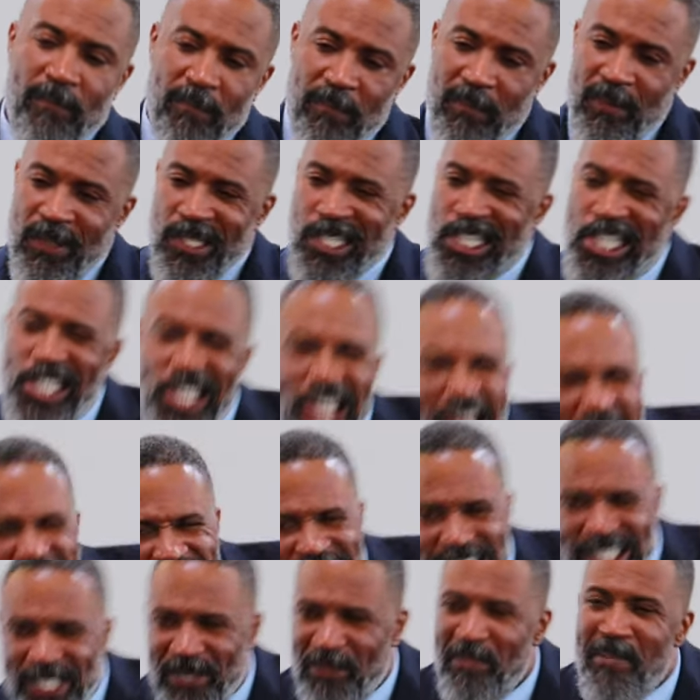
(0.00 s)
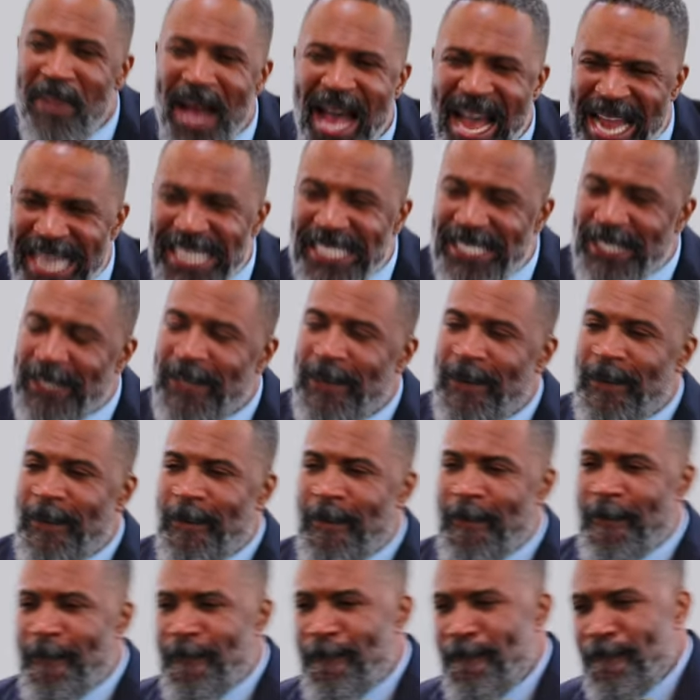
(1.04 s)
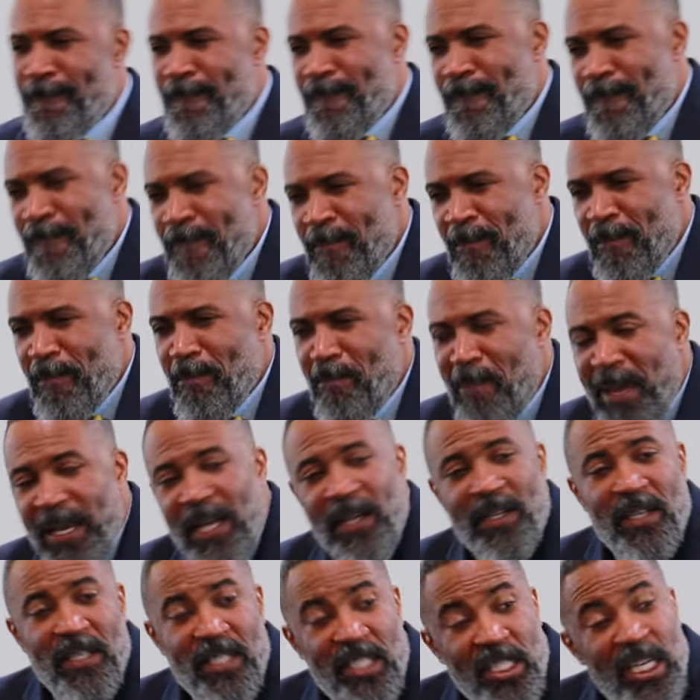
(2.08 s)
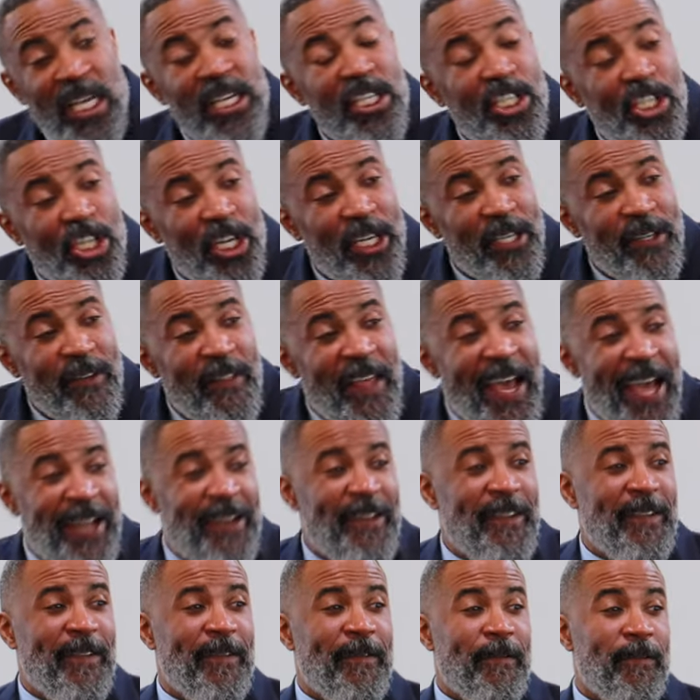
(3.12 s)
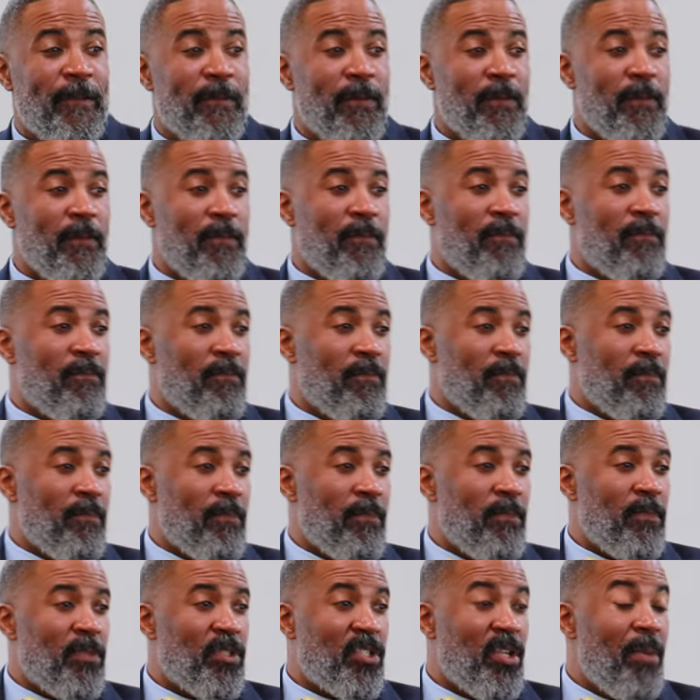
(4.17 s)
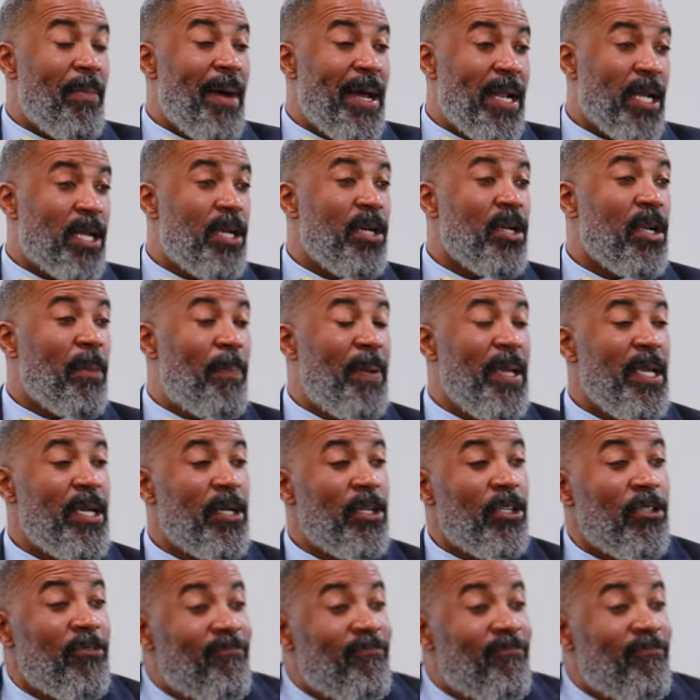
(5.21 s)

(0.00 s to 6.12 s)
Jackson might make a decision that somebody could appeal.